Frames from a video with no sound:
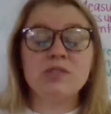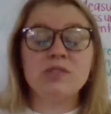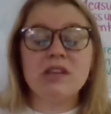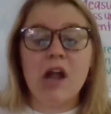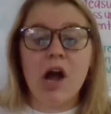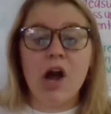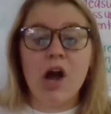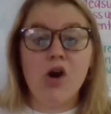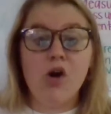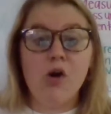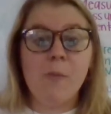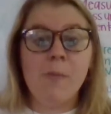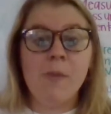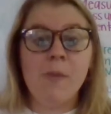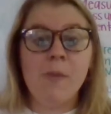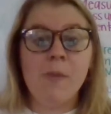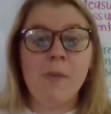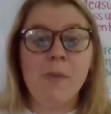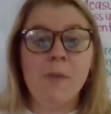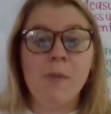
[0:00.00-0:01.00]
at home,
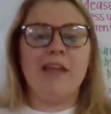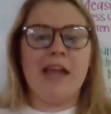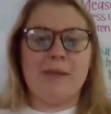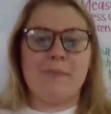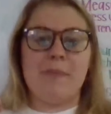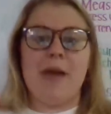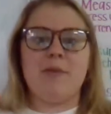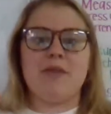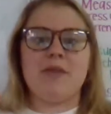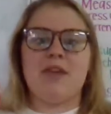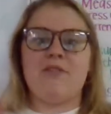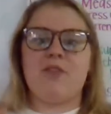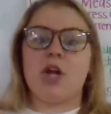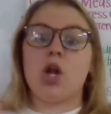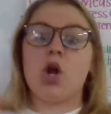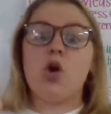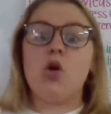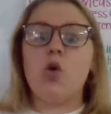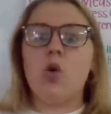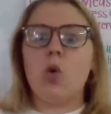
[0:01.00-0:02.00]
like maybe they've got
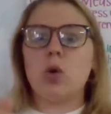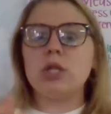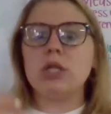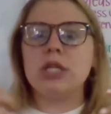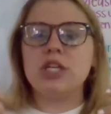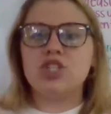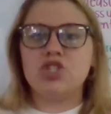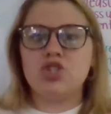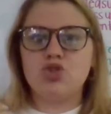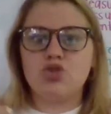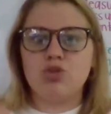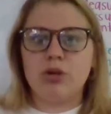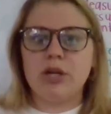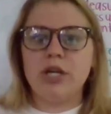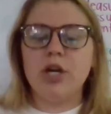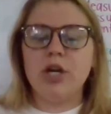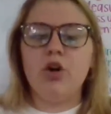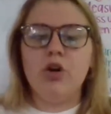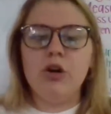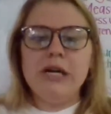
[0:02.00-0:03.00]
a cordless
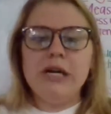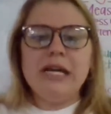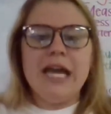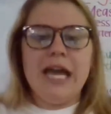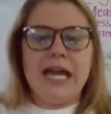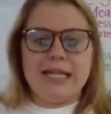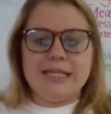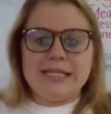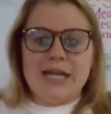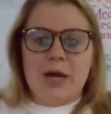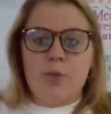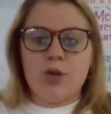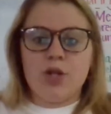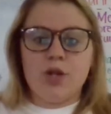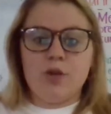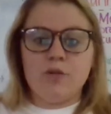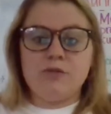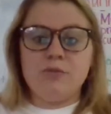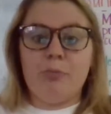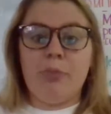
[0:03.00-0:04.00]
drill and it's got one
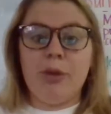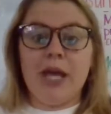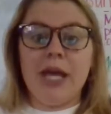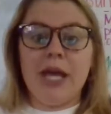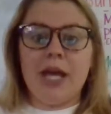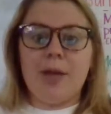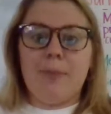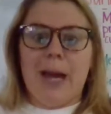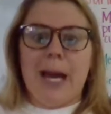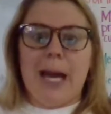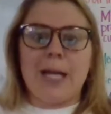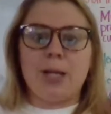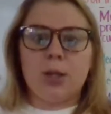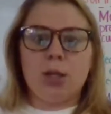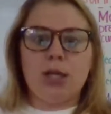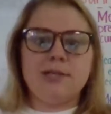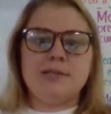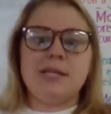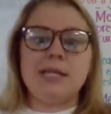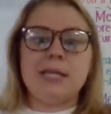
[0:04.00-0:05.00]
of those big
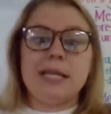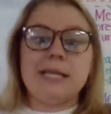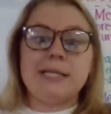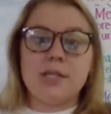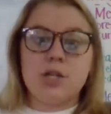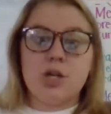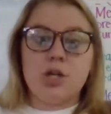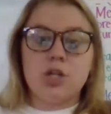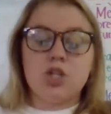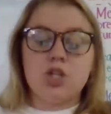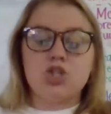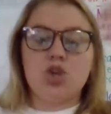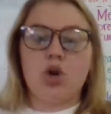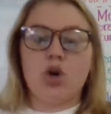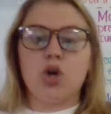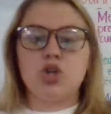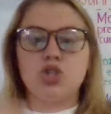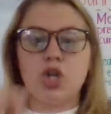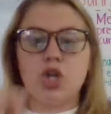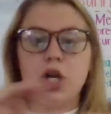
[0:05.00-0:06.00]
batteries that they sit on a
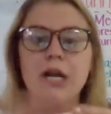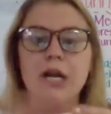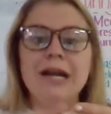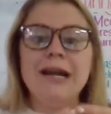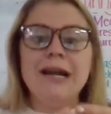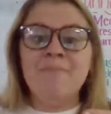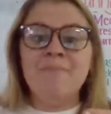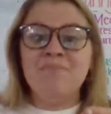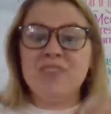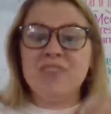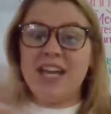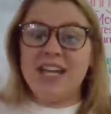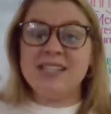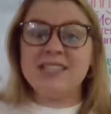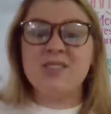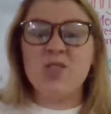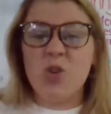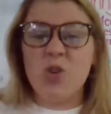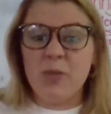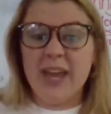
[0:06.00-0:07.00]
charger,
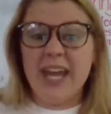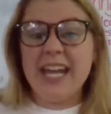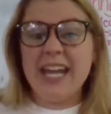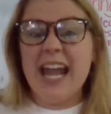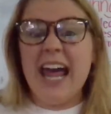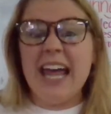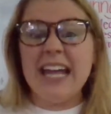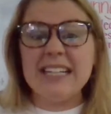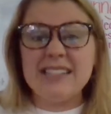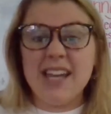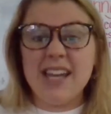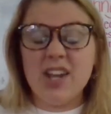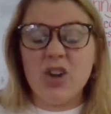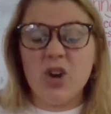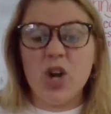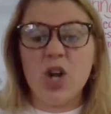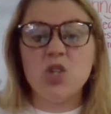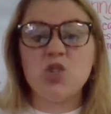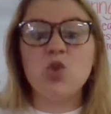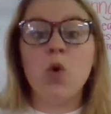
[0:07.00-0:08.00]
it's normally an 18
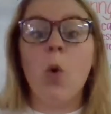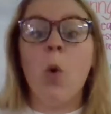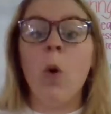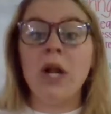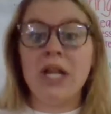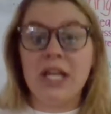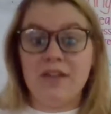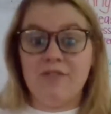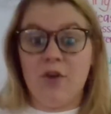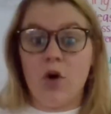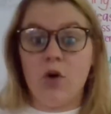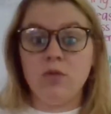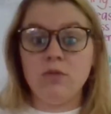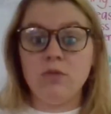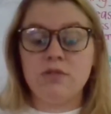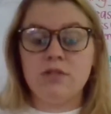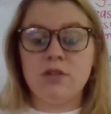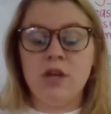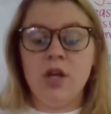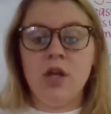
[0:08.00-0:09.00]
or a 20
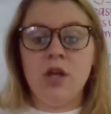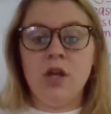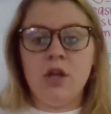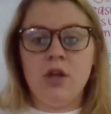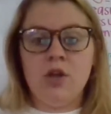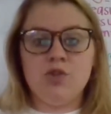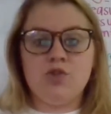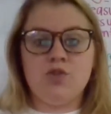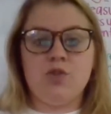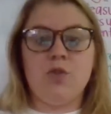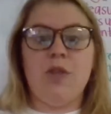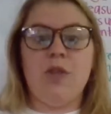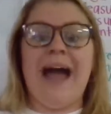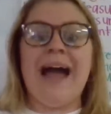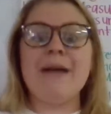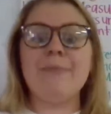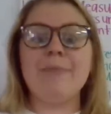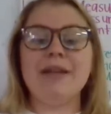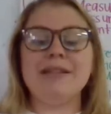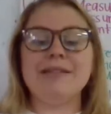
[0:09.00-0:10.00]
volt. So
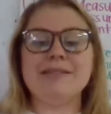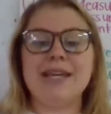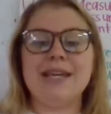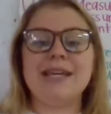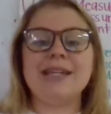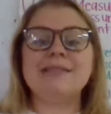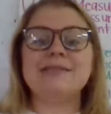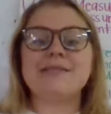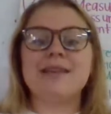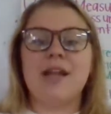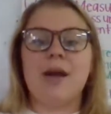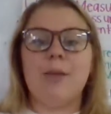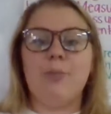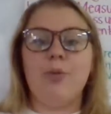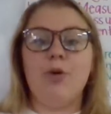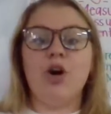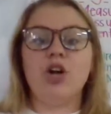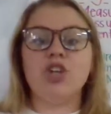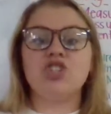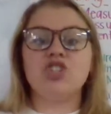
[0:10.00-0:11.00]
that means it's going to
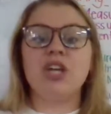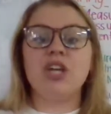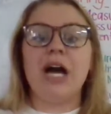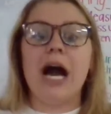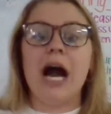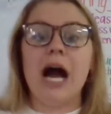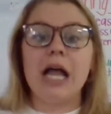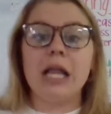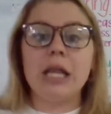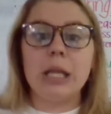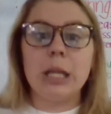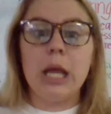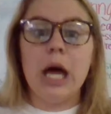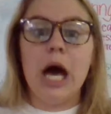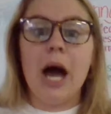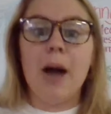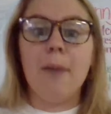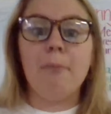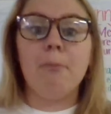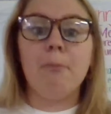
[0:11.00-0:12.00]
push a
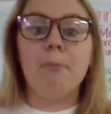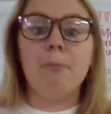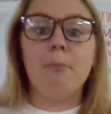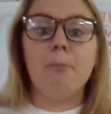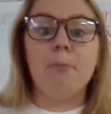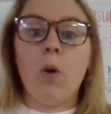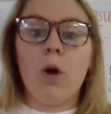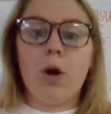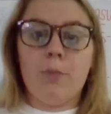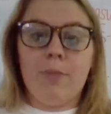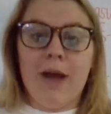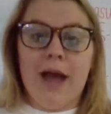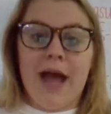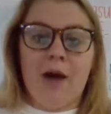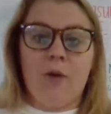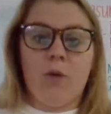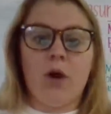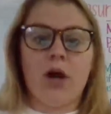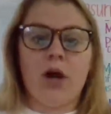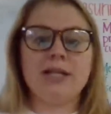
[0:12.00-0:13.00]
lot more
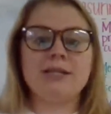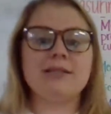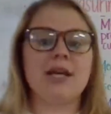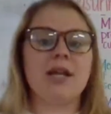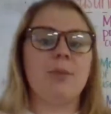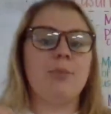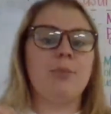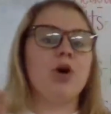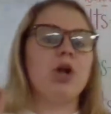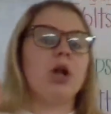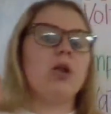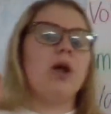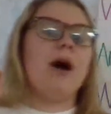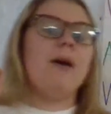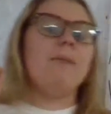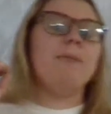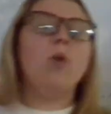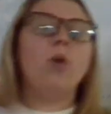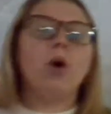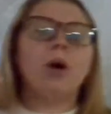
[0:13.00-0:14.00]
power. It's going to put a
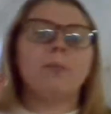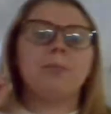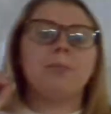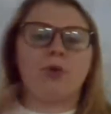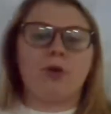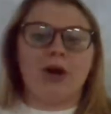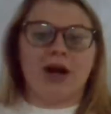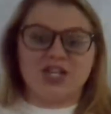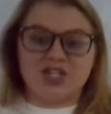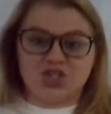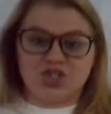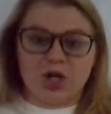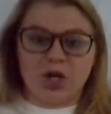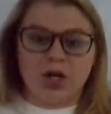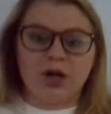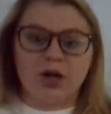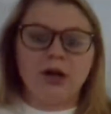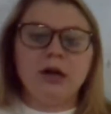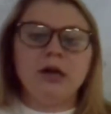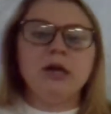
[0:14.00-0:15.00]
lot more pressure